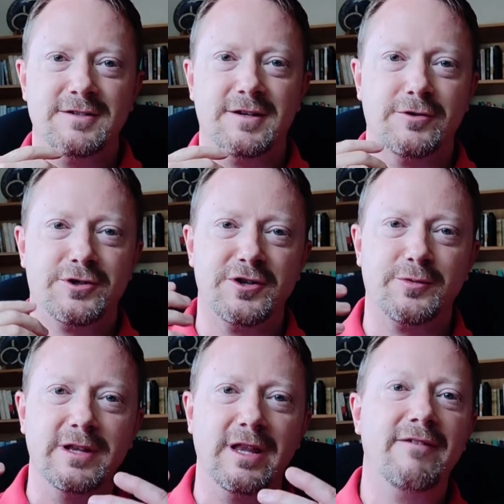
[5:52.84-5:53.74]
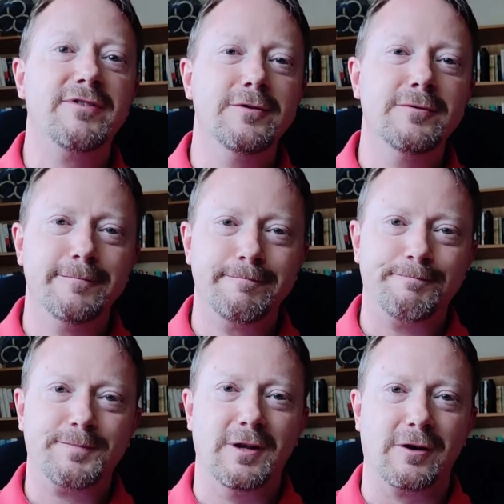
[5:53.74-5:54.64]
So, church, we love you.
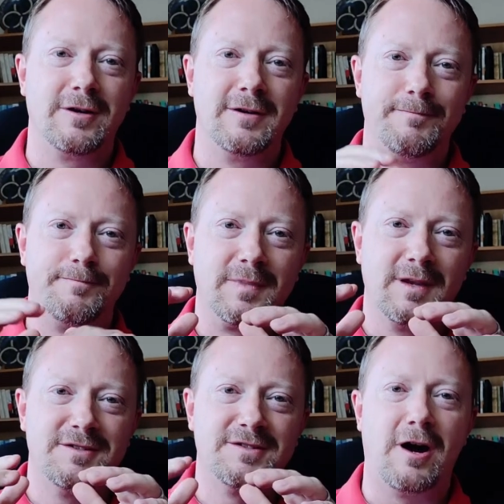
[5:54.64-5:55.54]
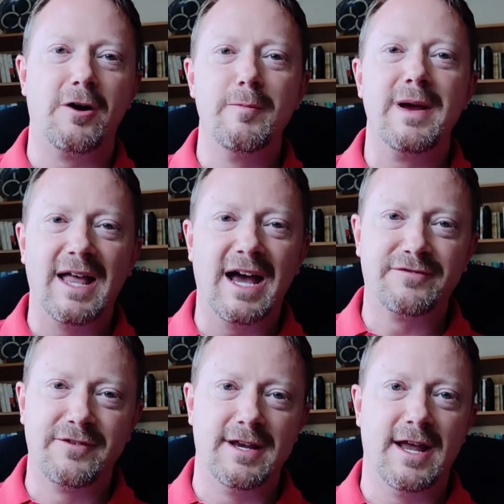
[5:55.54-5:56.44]
Look, sorrow may
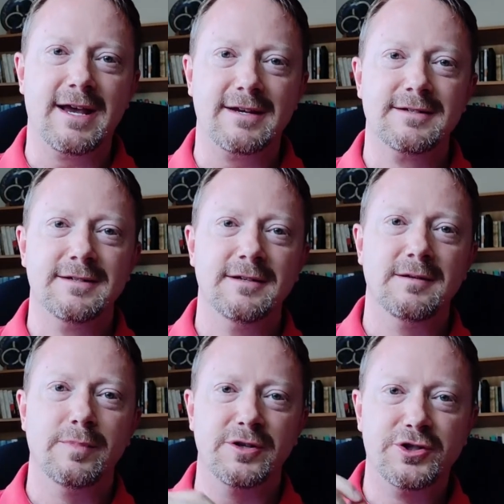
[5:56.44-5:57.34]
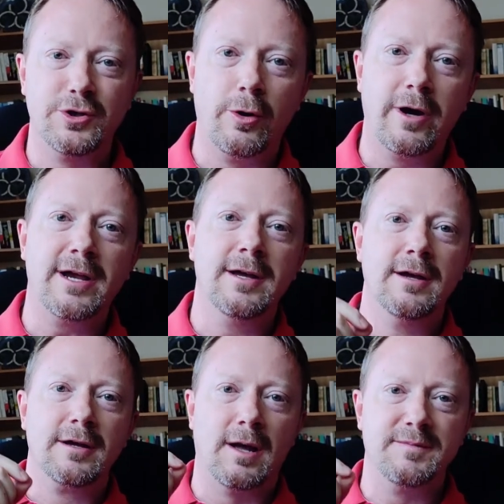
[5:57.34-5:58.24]
last for the night, but joy
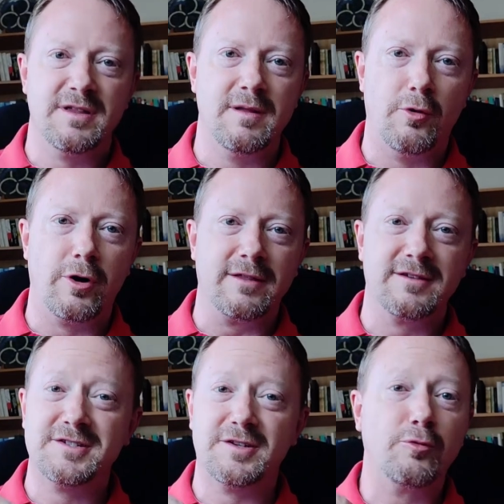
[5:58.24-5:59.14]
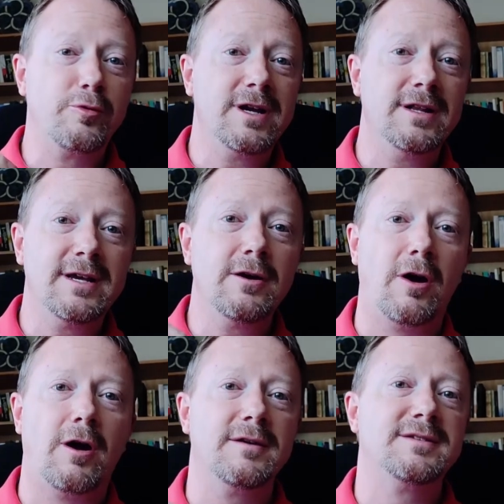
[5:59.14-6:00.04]
comes in the morning. This is a really
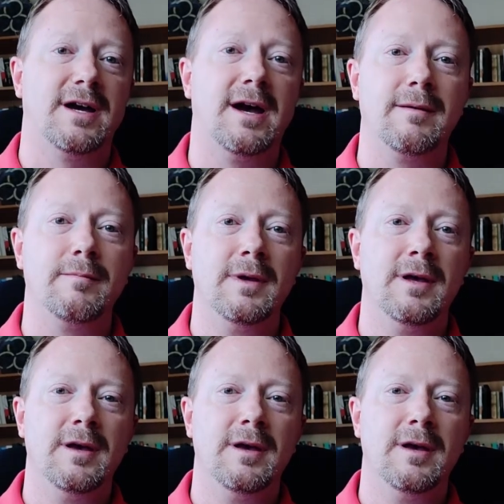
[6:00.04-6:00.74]
hard time.